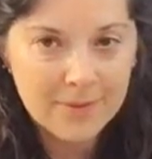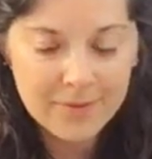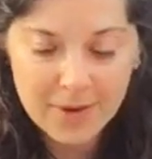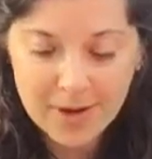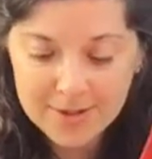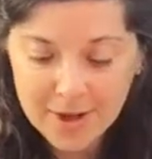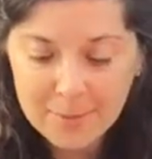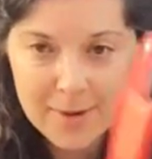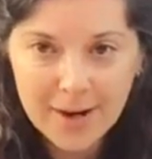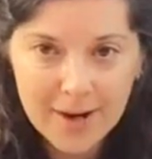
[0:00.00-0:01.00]
non-Tom
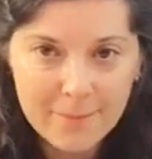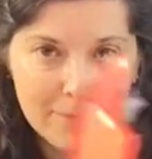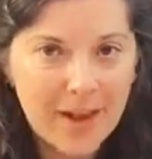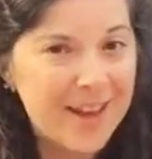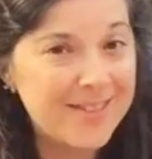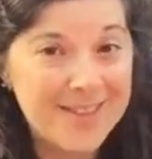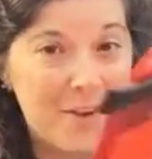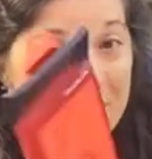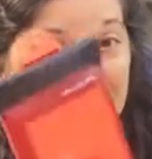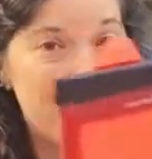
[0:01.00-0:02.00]
bin item. I
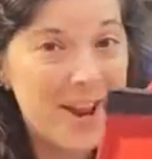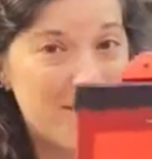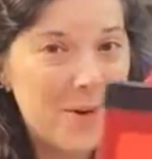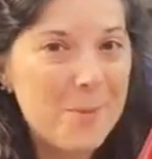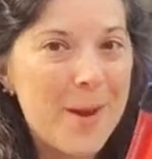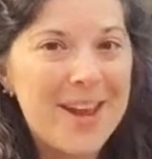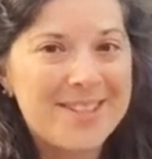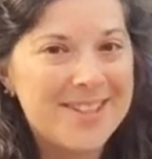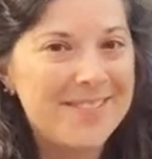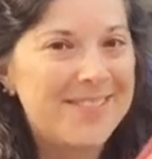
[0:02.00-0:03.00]
doubt they'd ever make
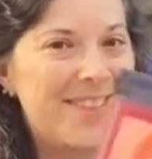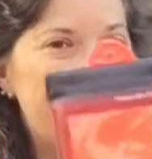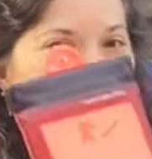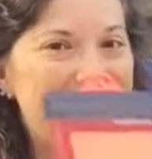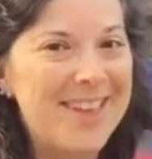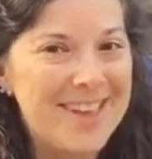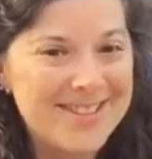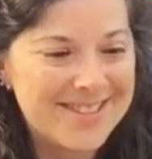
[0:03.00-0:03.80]
something like this.